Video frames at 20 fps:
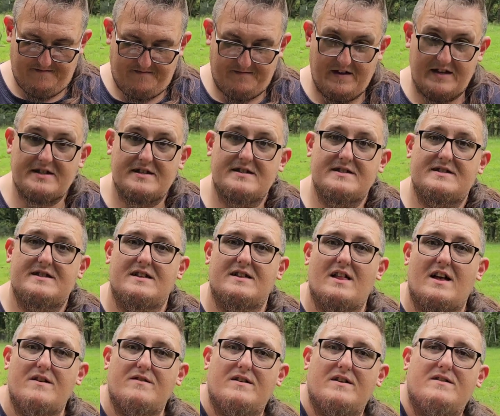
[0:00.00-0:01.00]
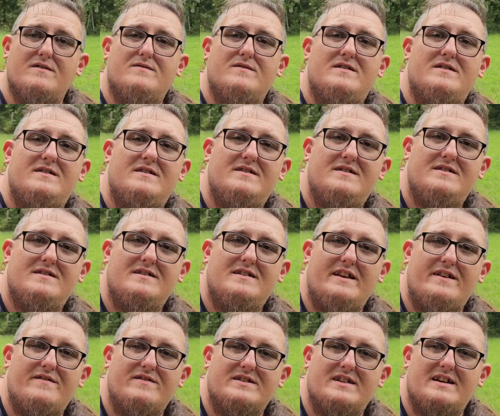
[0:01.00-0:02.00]
This is the logo
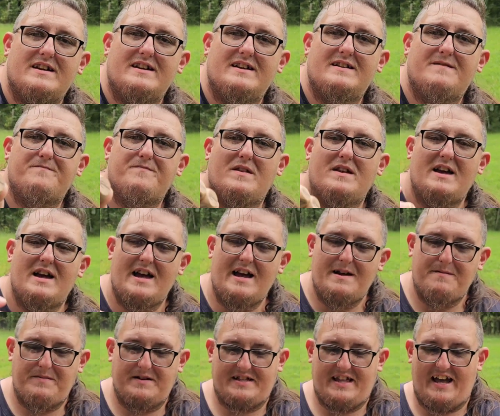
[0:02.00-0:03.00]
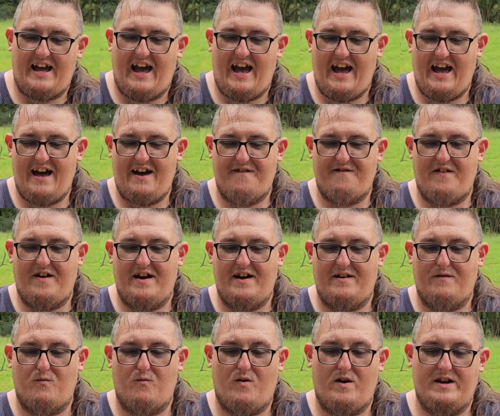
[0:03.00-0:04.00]
and everything. But they have,
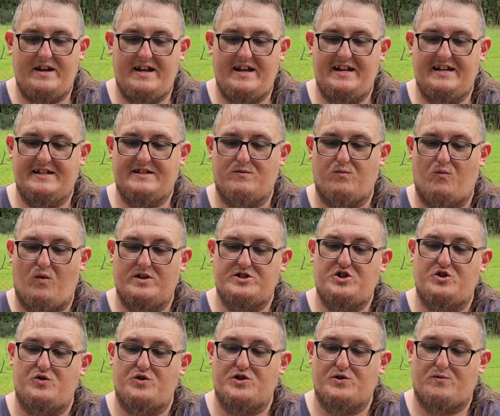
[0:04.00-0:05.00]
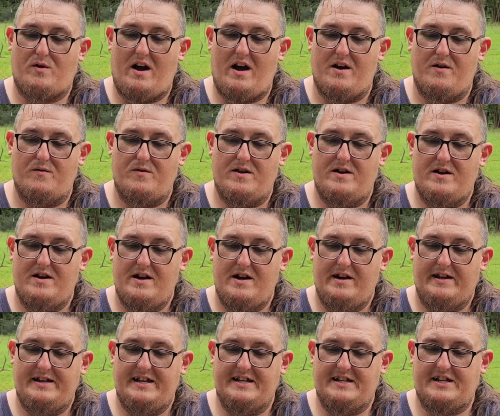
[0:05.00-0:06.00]
one is what you throw.
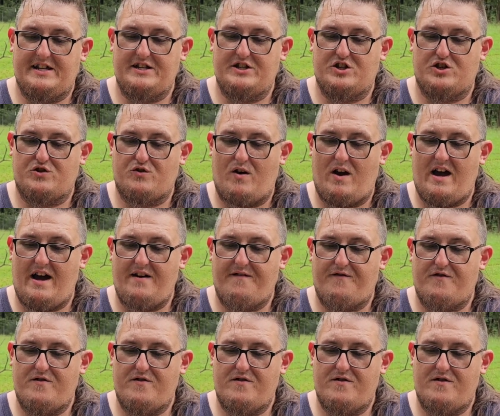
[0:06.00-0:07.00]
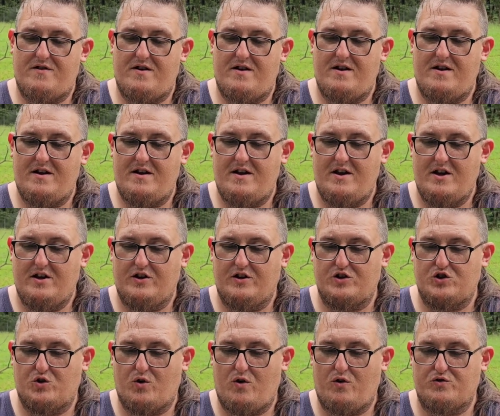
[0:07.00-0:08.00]
Distance driver,
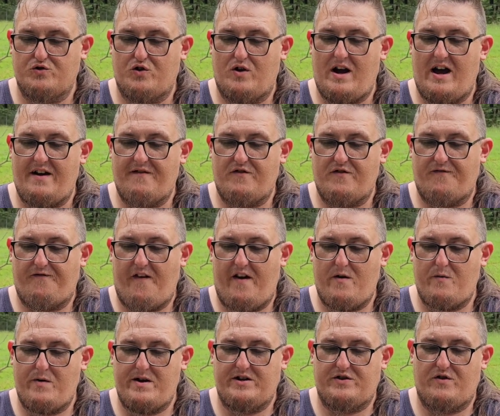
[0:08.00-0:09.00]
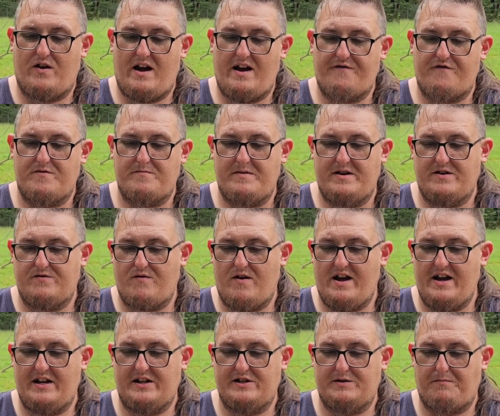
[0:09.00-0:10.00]
control driver, fairway driver,
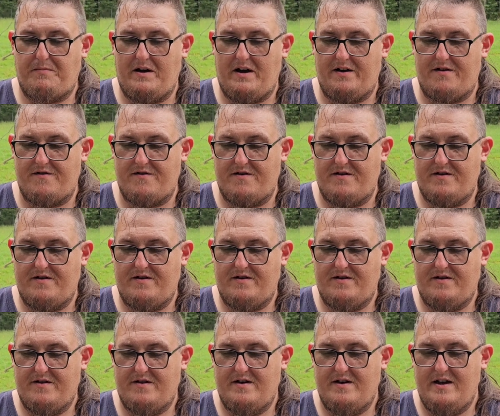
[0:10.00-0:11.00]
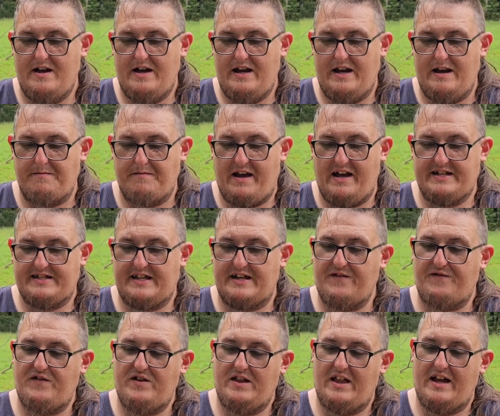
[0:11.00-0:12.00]
mid-range, putter. And I'm guessing
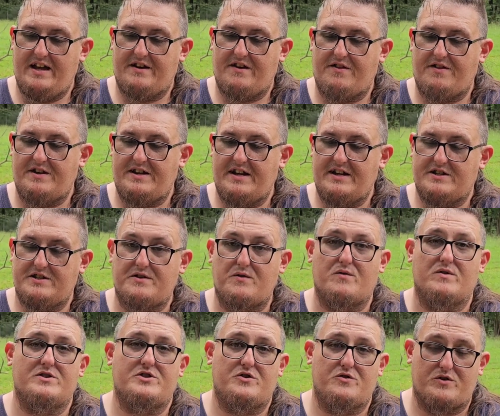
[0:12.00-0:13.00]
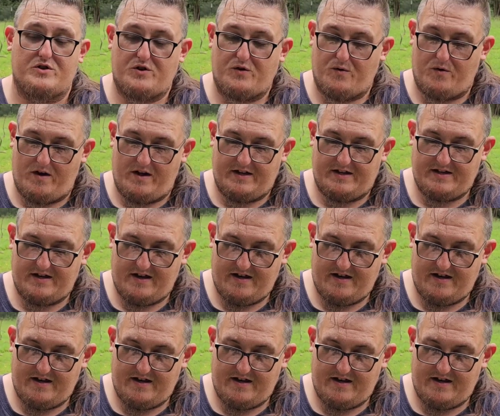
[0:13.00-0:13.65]
if you land on the disc store, it's your choice.